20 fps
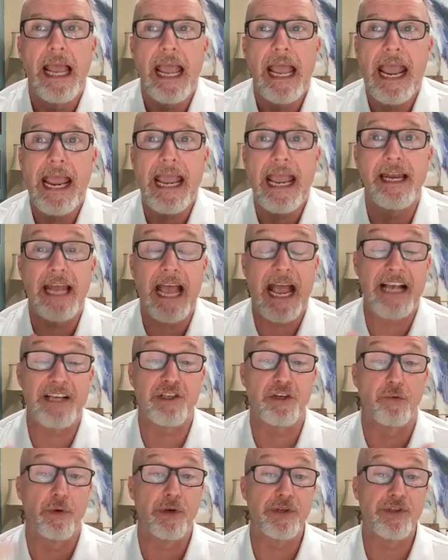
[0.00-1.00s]
And
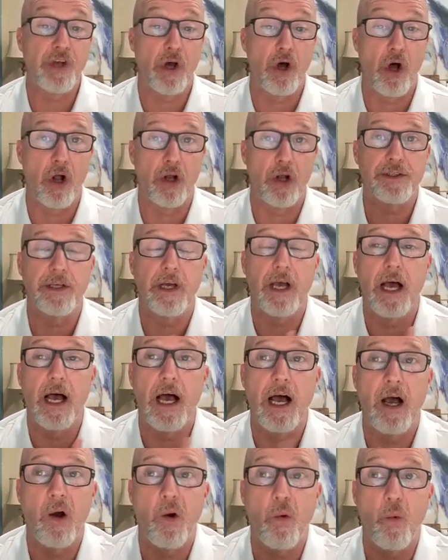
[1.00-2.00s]
as a result,
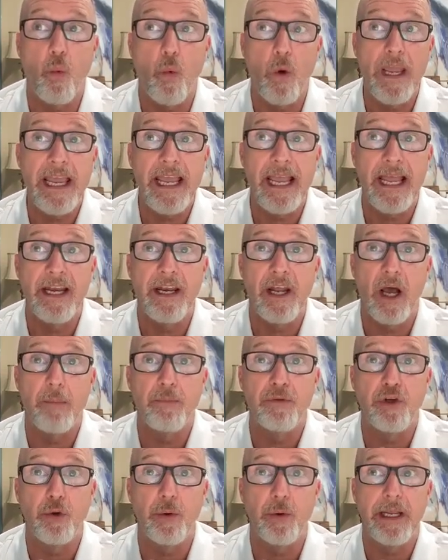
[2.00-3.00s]
uh, we end
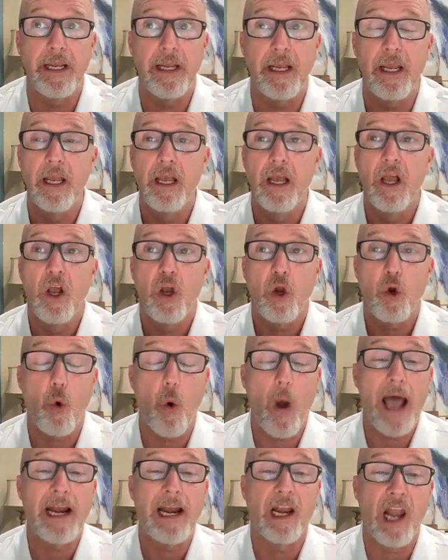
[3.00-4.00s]
up doing
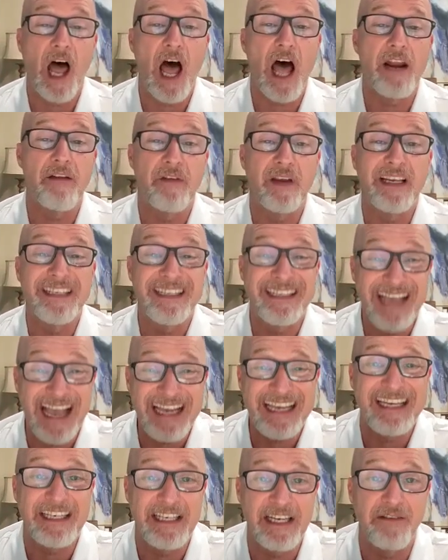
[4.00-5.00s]
quite a lot of
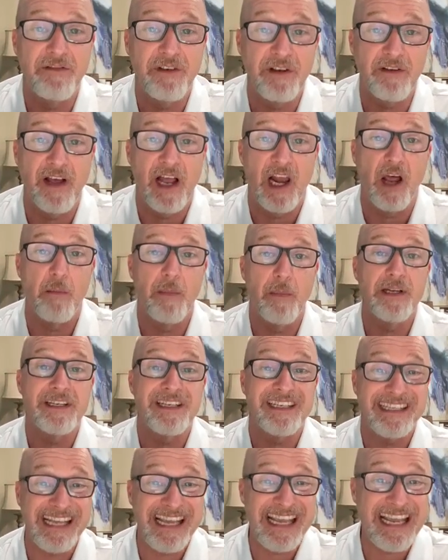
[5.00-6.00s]
executive development,
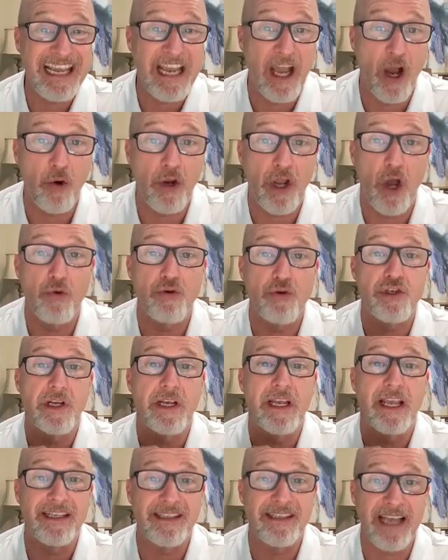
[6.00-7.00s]
CEO
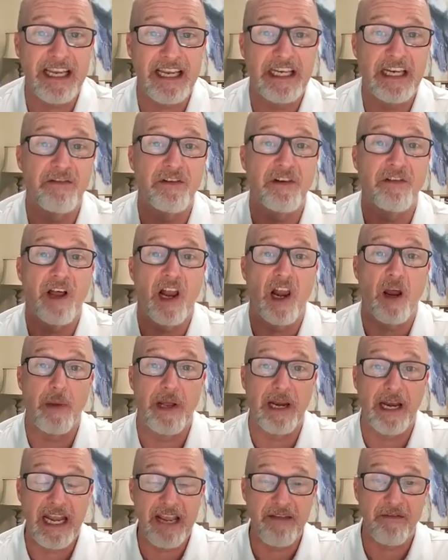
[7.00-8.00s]
coaching, executive
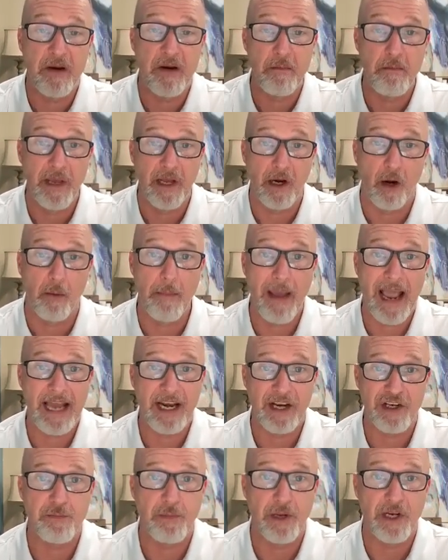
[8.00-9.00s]
development, and even middle
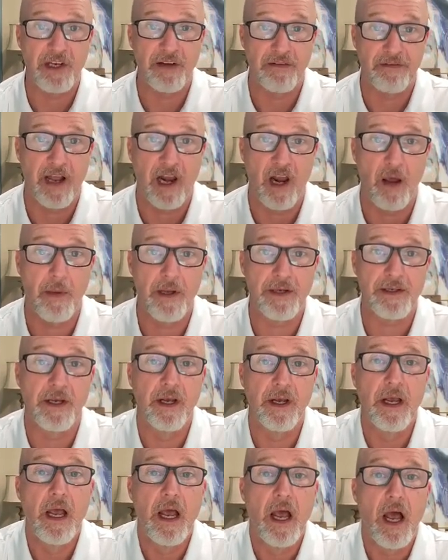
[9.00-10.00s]
management development
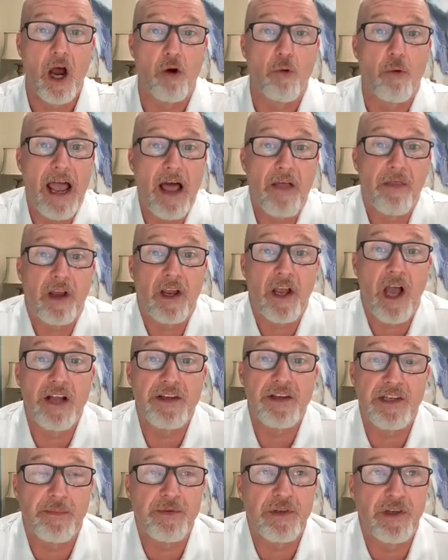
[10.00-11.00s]
around yes. the
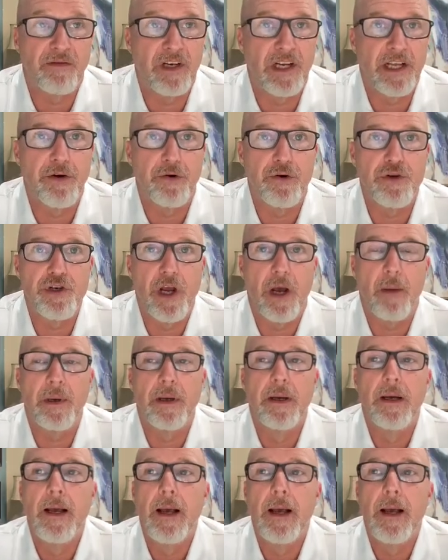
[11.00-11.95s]
concepts of leadership.